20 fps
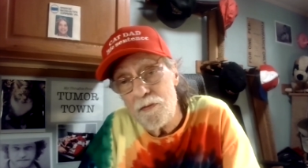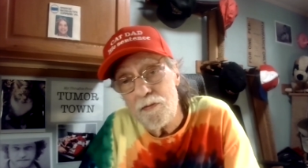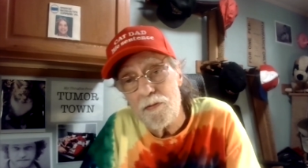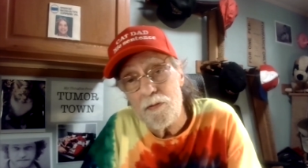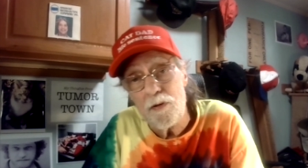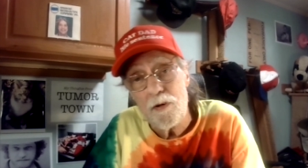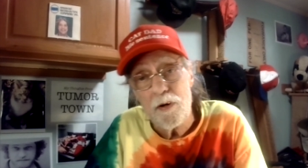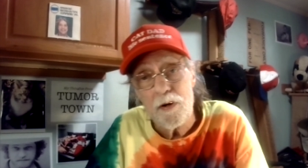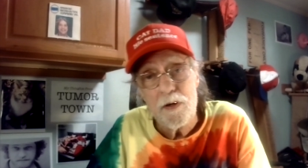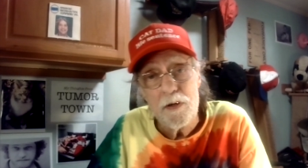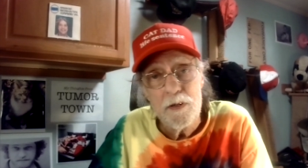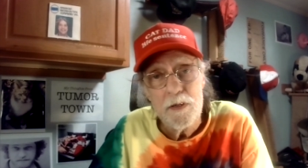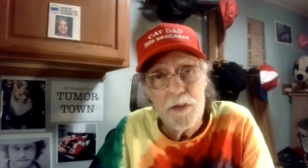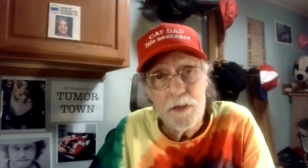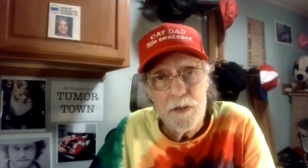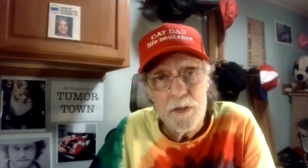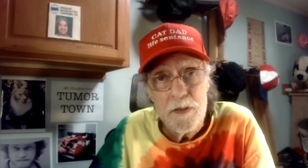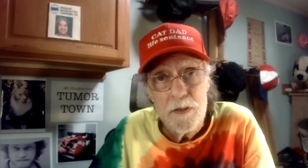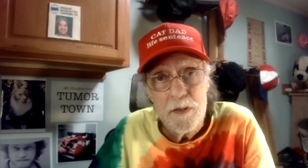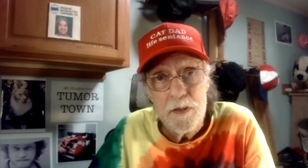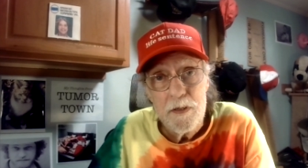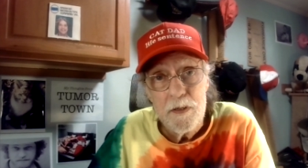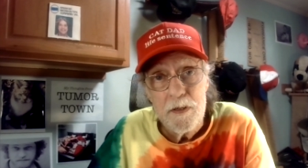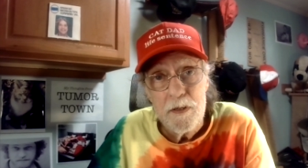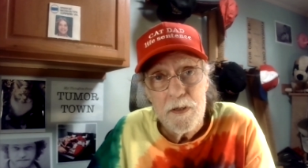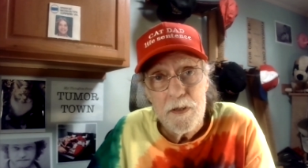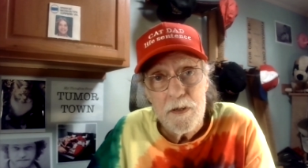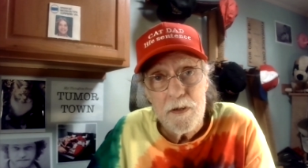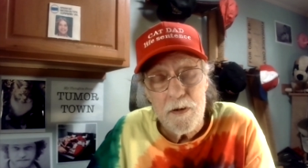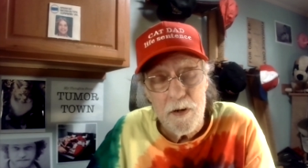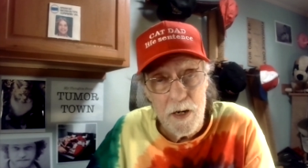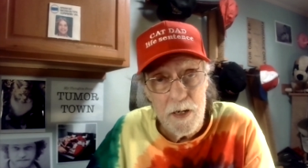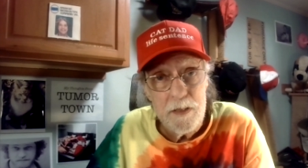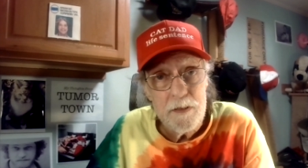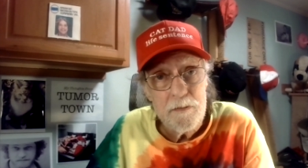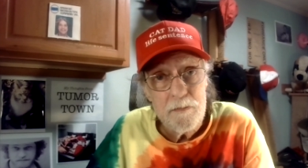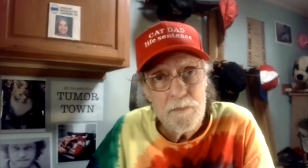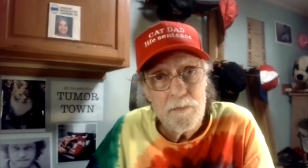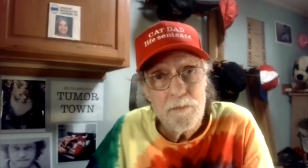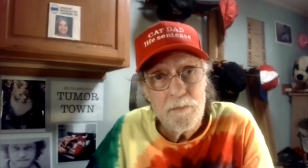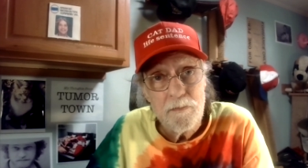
for. Right?